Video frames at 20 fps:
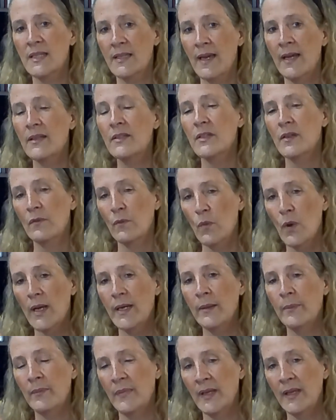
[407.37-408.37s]
sense of what
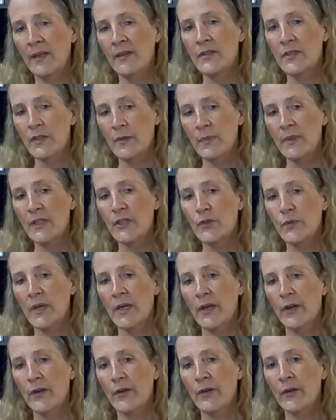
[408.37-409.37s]
it means to be
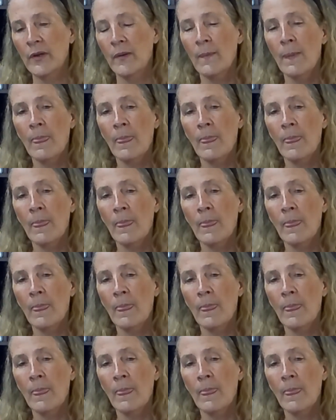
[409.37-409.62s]
triggered.